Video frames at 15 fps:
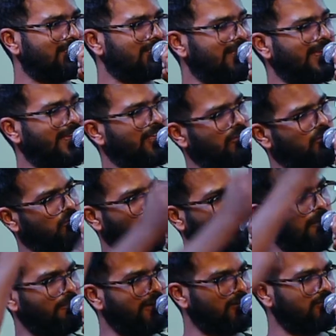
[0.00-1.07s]
taking you
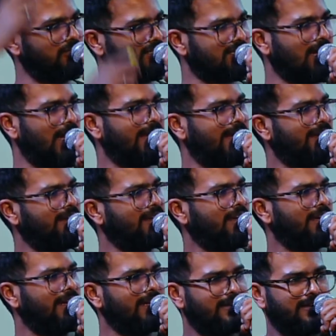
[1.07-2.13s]
up into the sky.
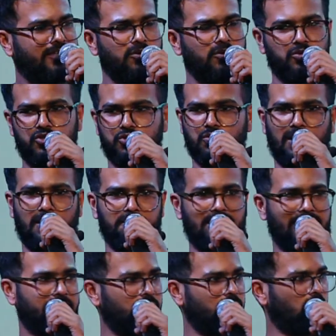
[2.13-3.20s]
It cues you up,
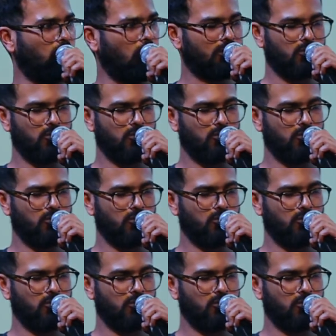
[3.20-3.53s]
like, what to